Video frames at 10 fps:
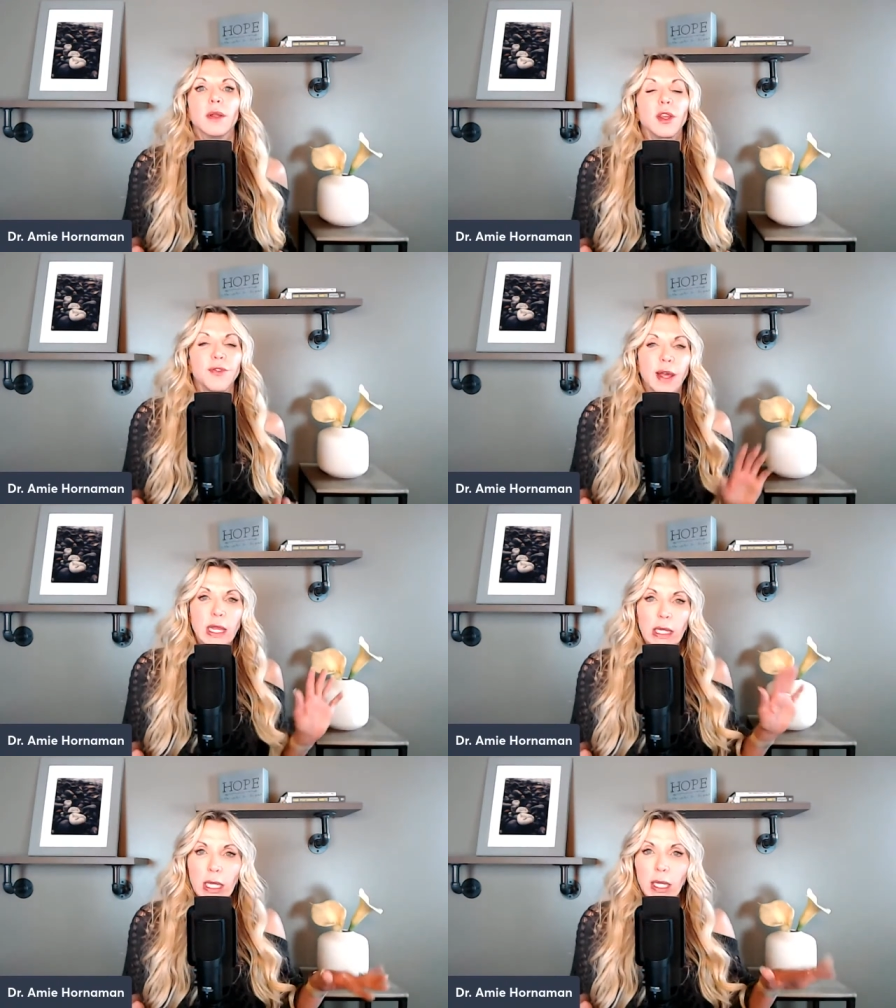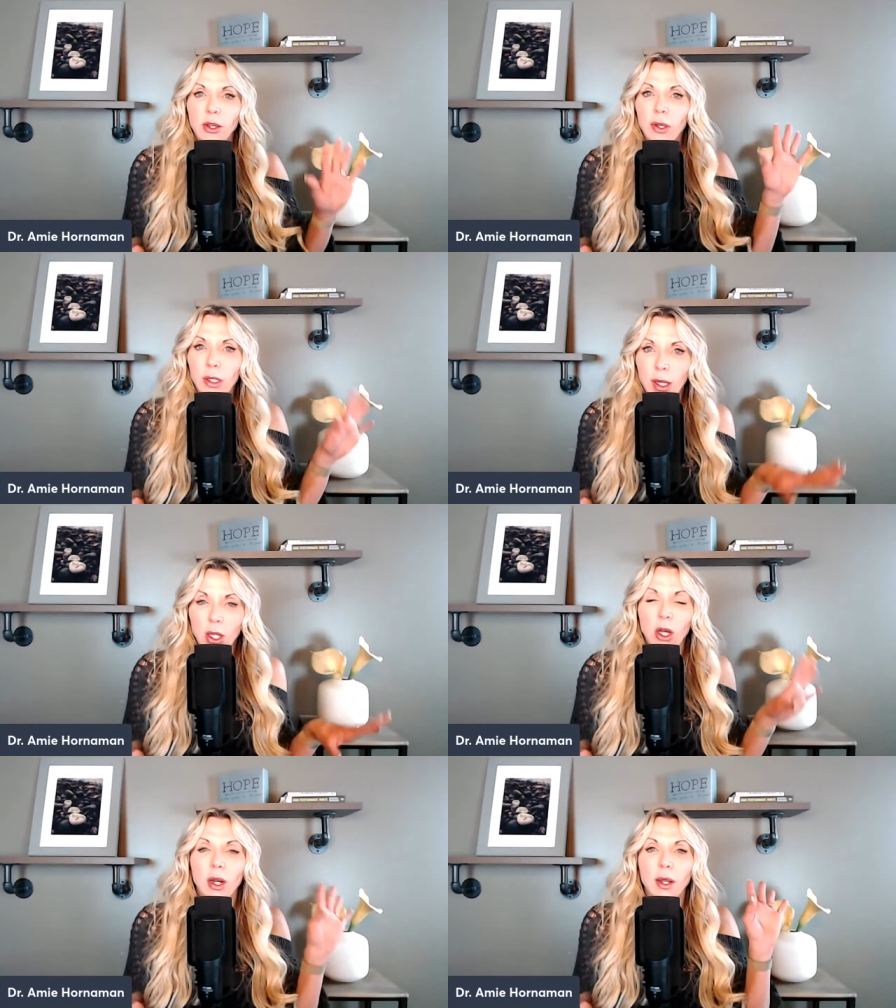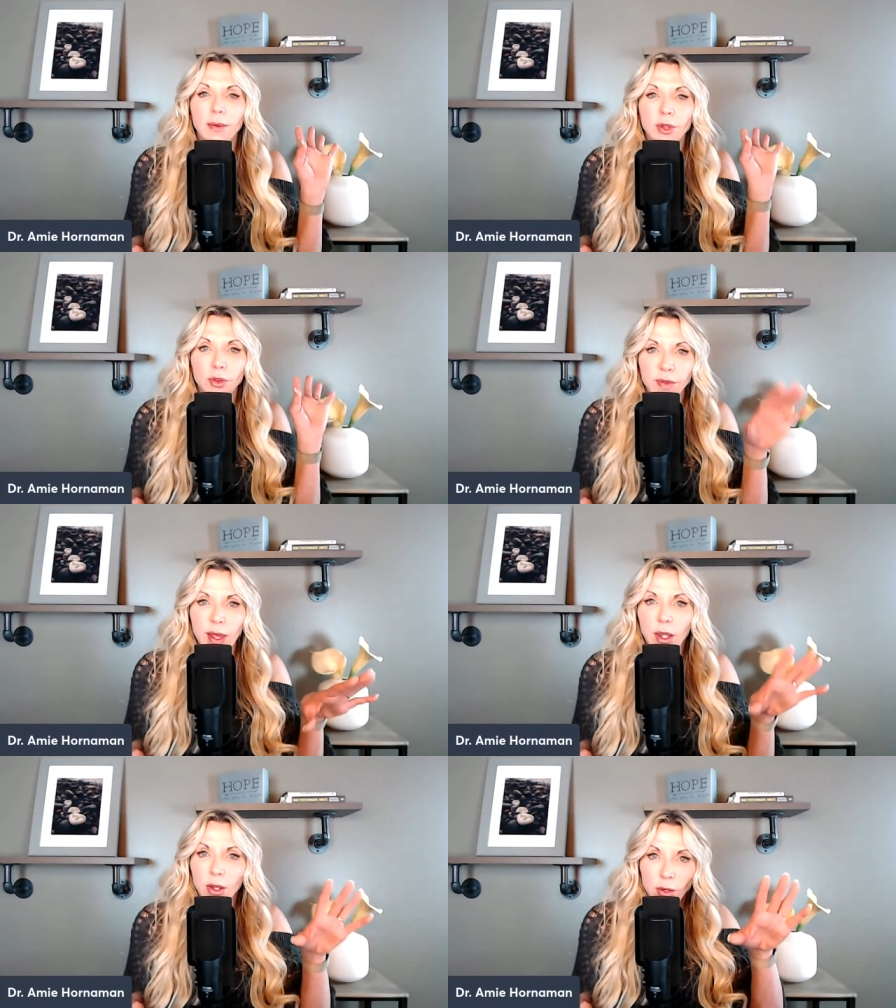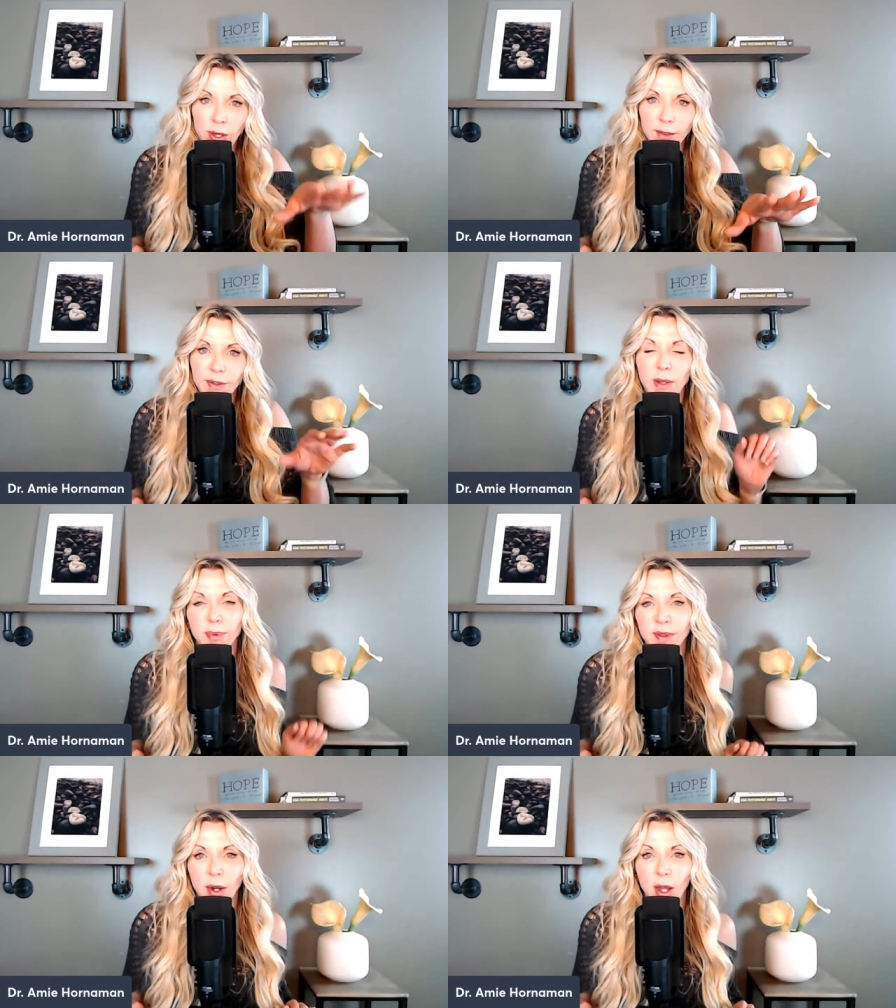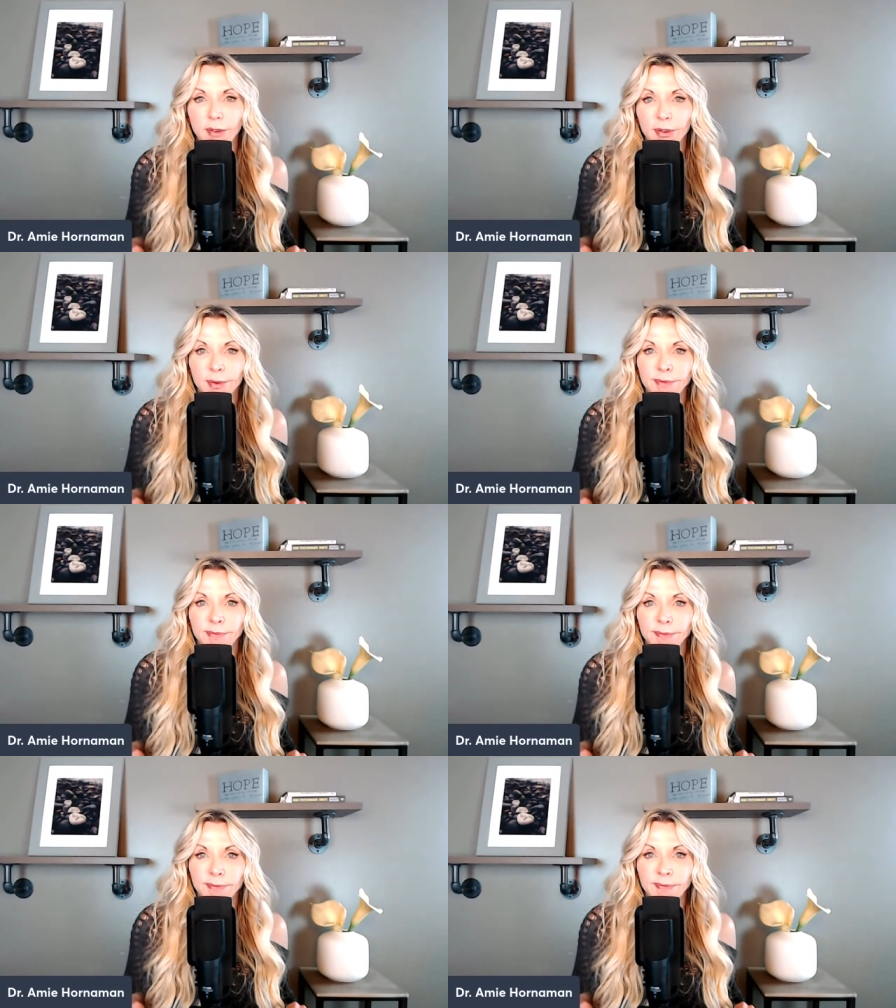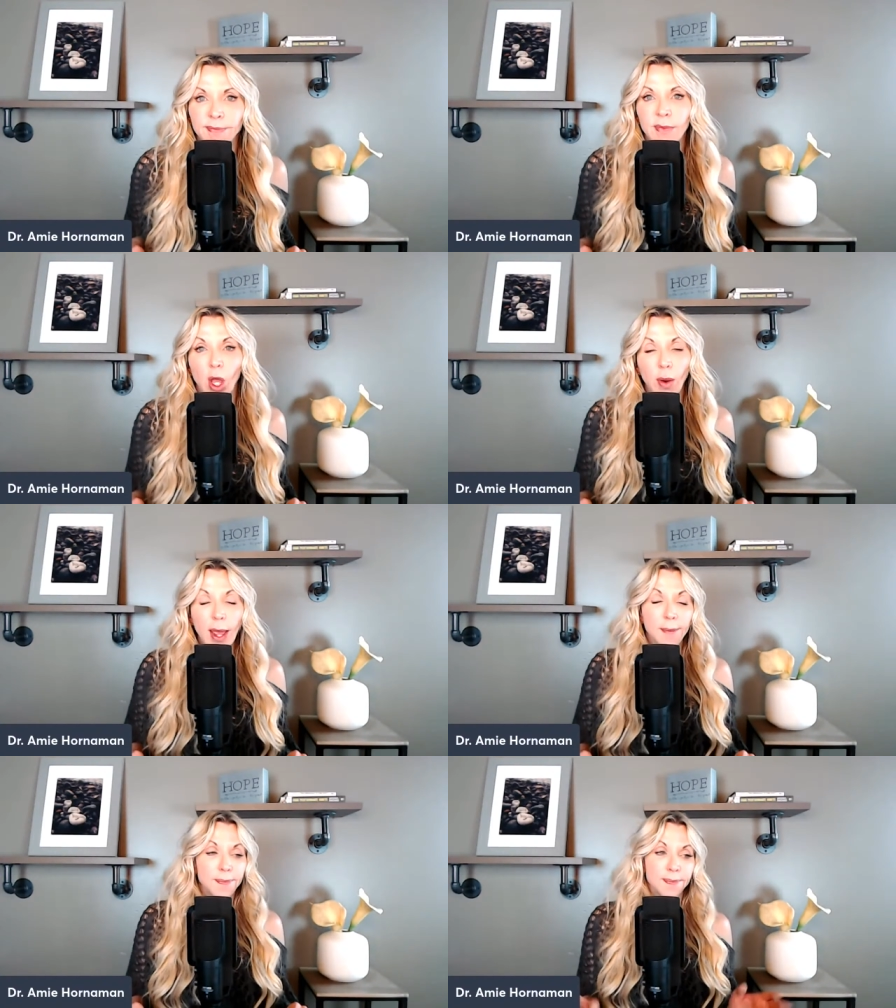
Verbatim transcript: You can find the link. You can click on it. Use that code. You get 50% off. Okay.